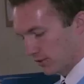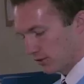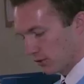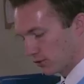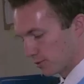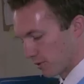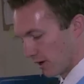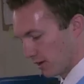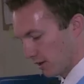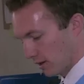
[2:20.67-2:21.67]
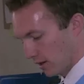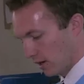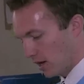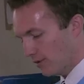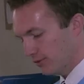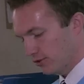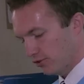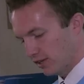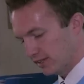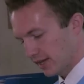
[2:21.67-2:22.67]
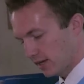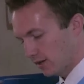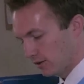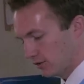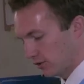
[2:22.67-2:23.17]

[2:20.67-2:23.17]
so then when we start it, I'll read it